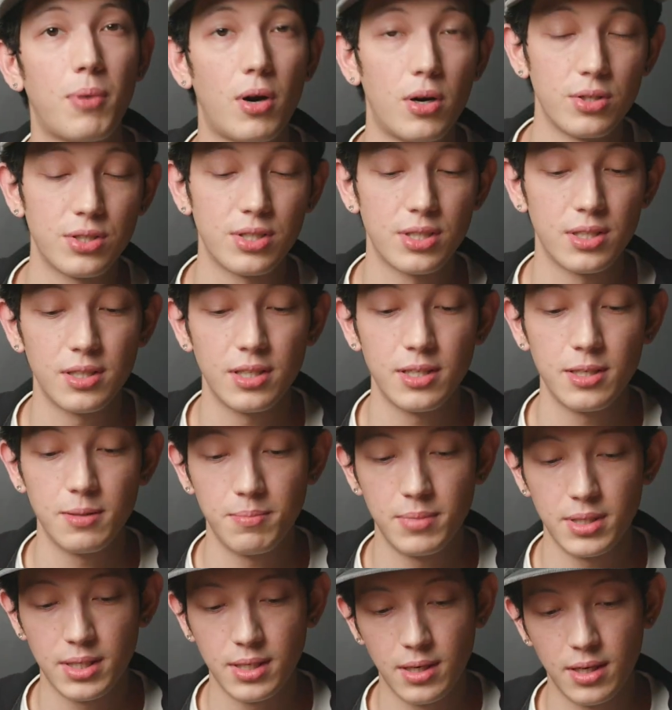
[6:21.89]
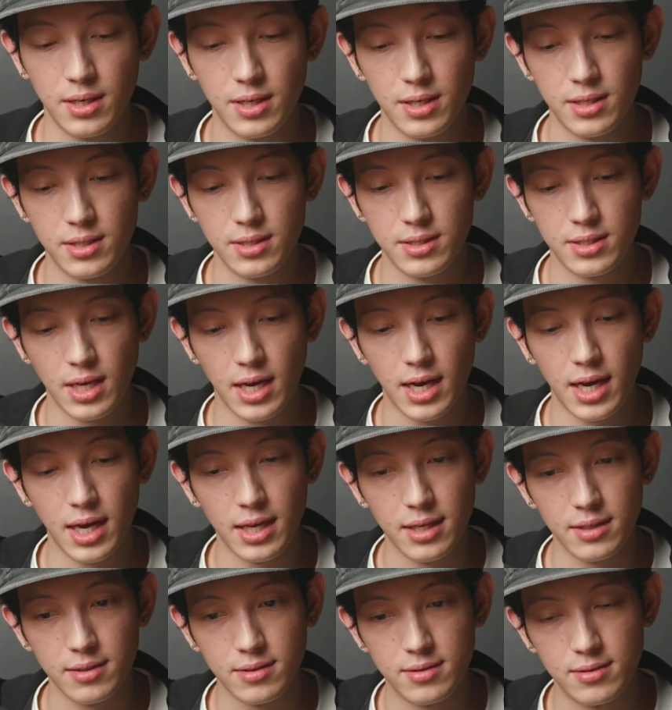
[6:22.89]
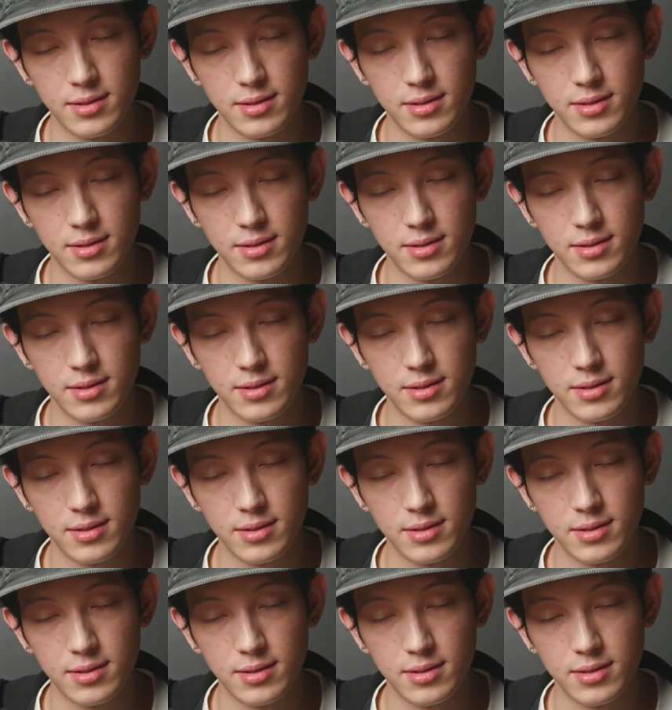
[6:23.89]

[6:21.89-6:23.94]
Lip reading: personally because I